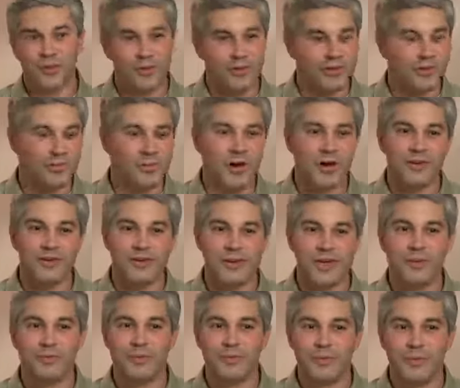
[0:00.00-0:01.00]
all these modern
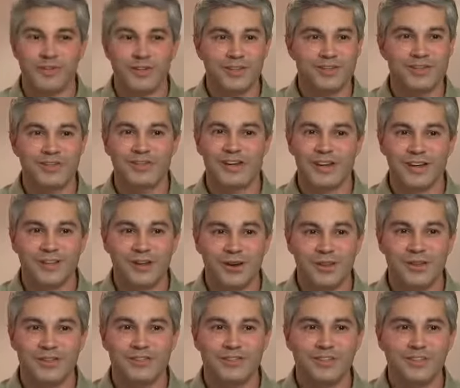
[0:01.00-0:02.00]
capabilities and
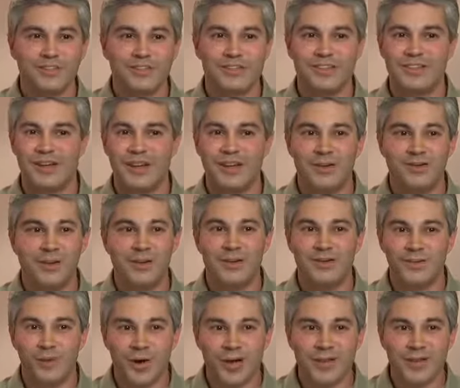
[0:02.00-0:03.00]
technologies in
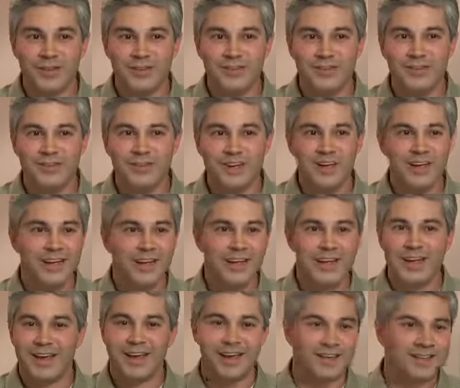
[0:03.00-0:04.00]
innovative ways.
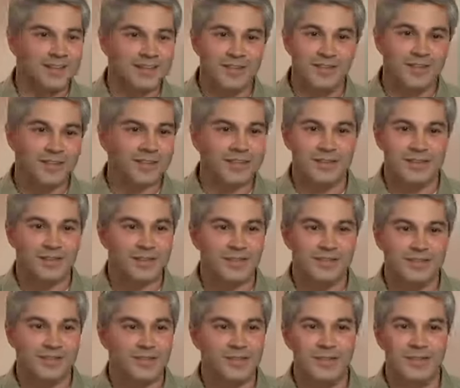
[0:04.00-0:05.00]
And the,
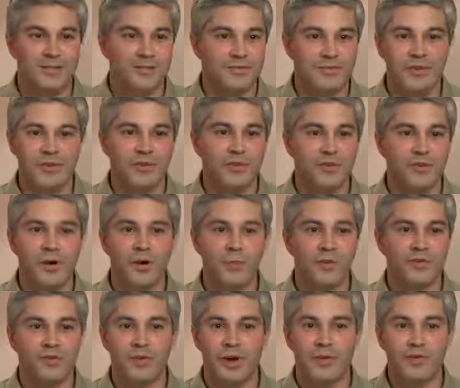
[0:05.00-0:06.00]
the field is
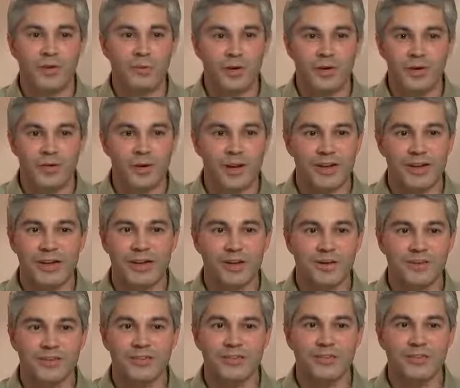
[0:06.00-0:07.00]
open for everybody right now.
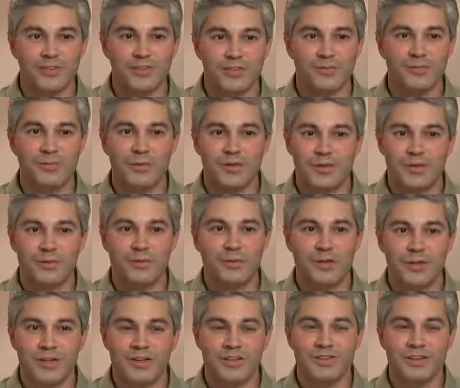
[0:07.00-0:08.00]
It's, it's really,
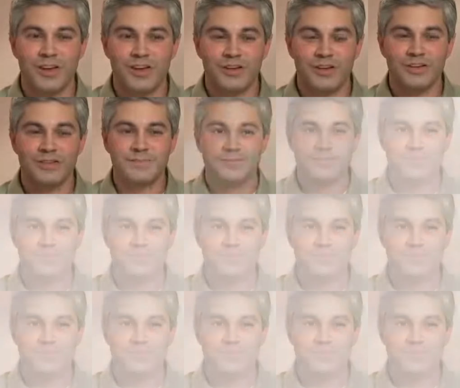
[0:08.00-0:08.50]
really exciting